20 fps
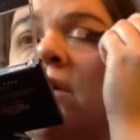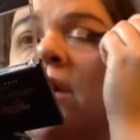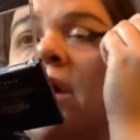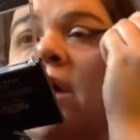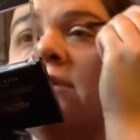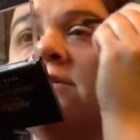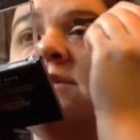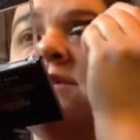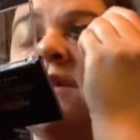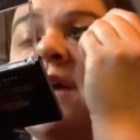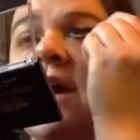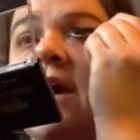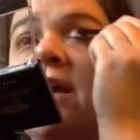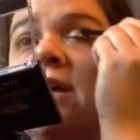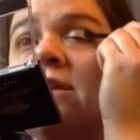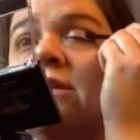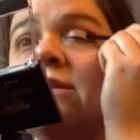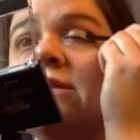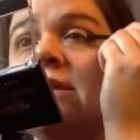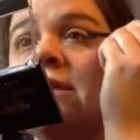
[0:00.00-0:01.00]
It's
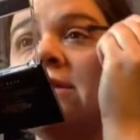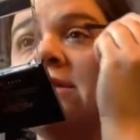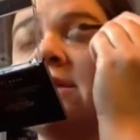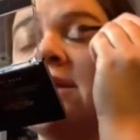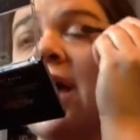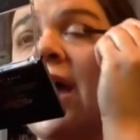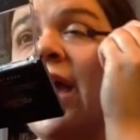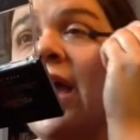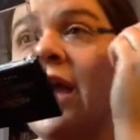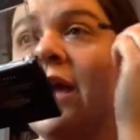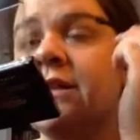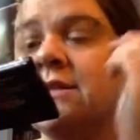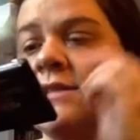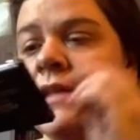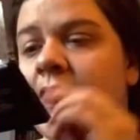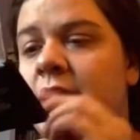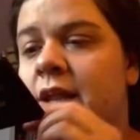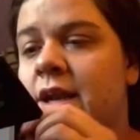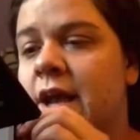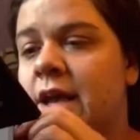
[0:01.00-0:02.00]
nice. It's light. It's
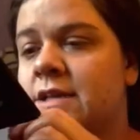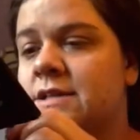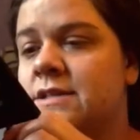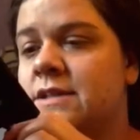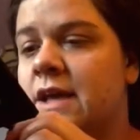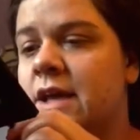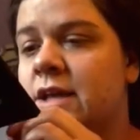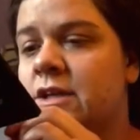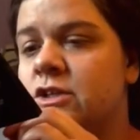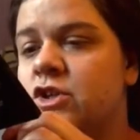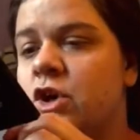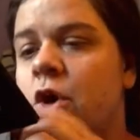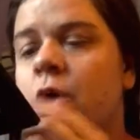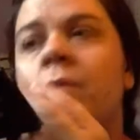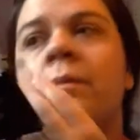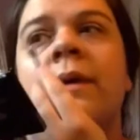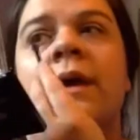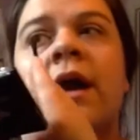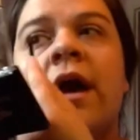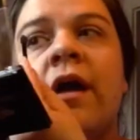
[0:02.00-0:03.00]
like a nice light
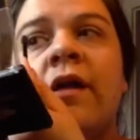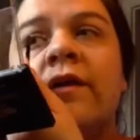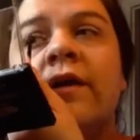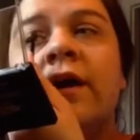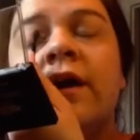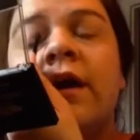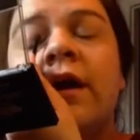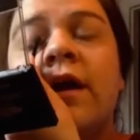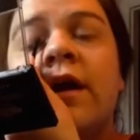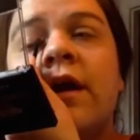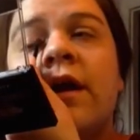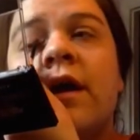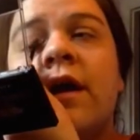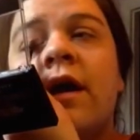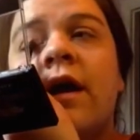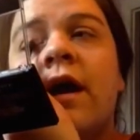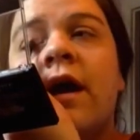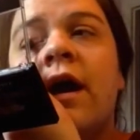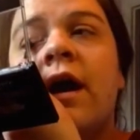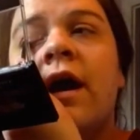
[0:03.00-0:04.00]
taupey color.
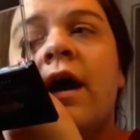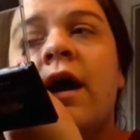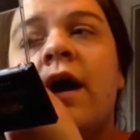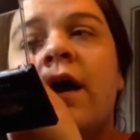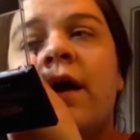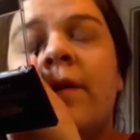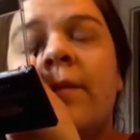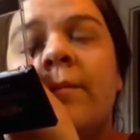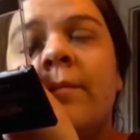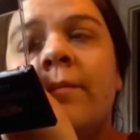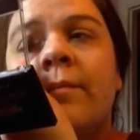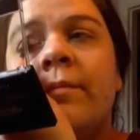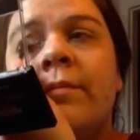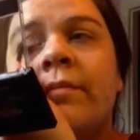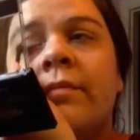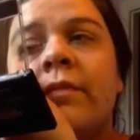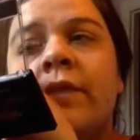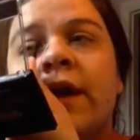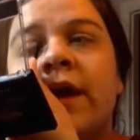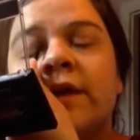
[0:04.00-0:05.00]

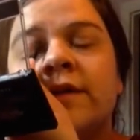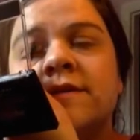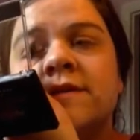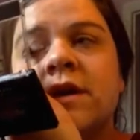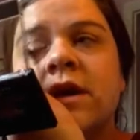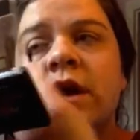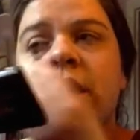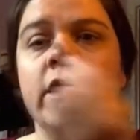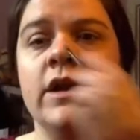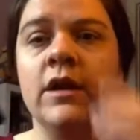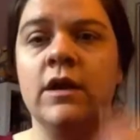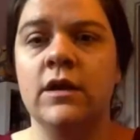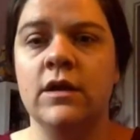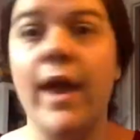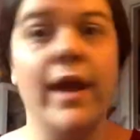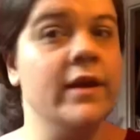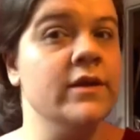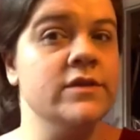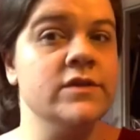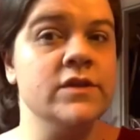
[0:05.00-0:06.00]
Yeah, it's good.
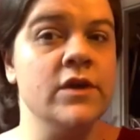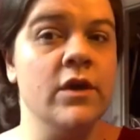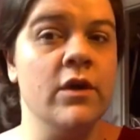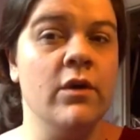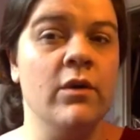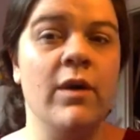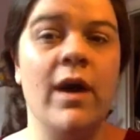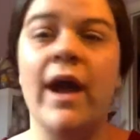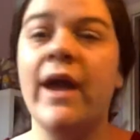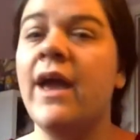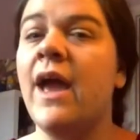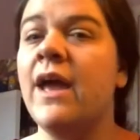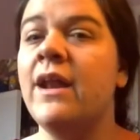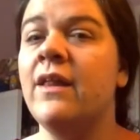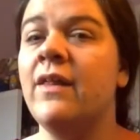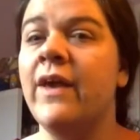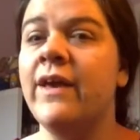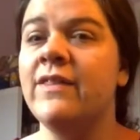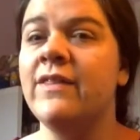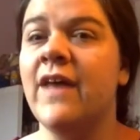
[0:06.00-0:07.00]
Okay, so I kind of
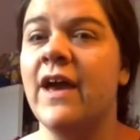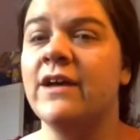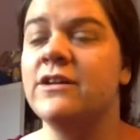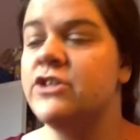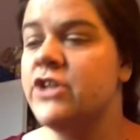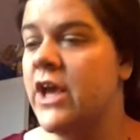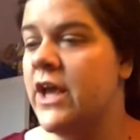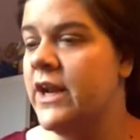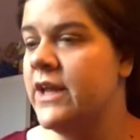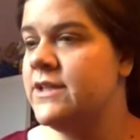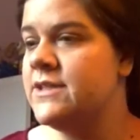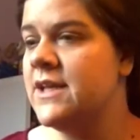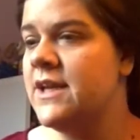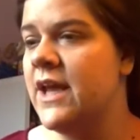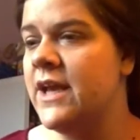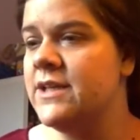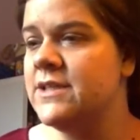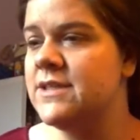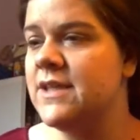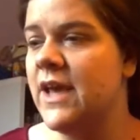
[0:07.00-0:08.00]
like that shade. It's a
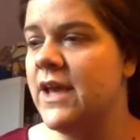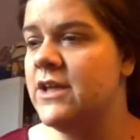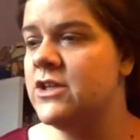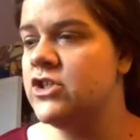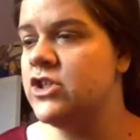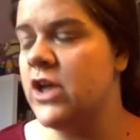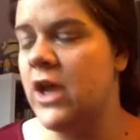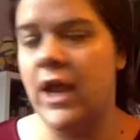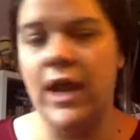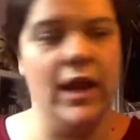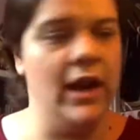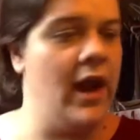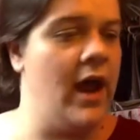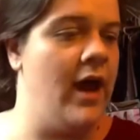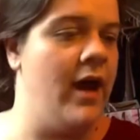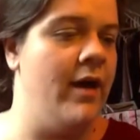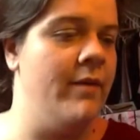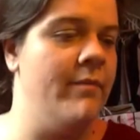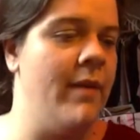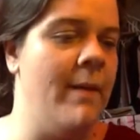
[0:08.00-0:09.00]
nice light shade.
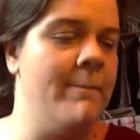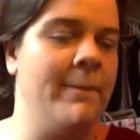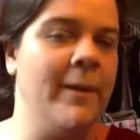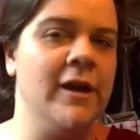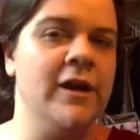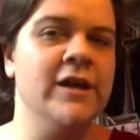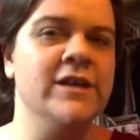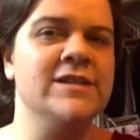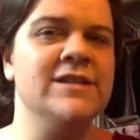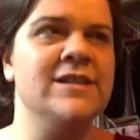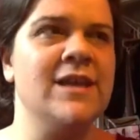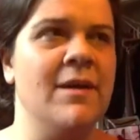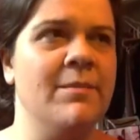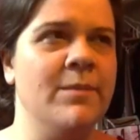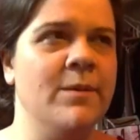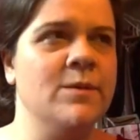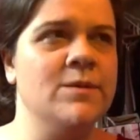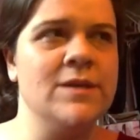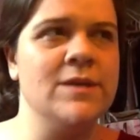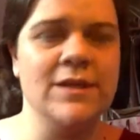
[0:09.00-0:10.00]
I'm going to
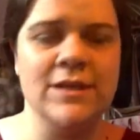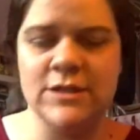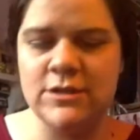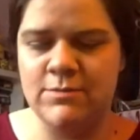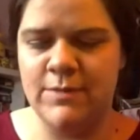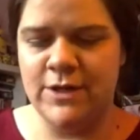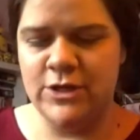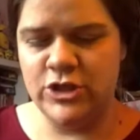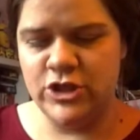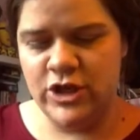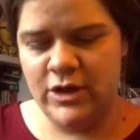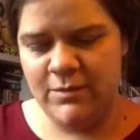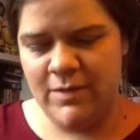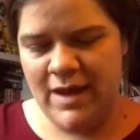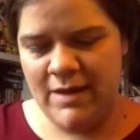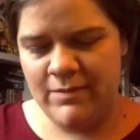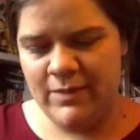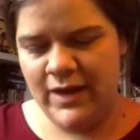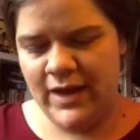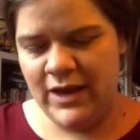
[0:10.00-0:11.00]
stop using the sponge tip
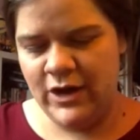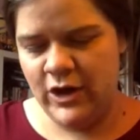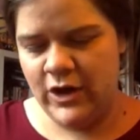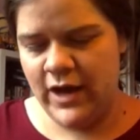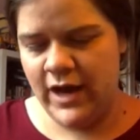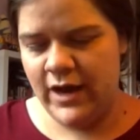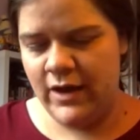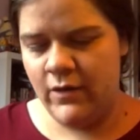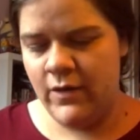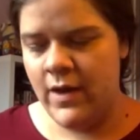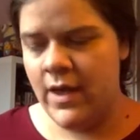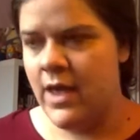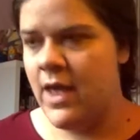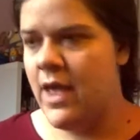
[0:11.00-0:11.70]
applicator now,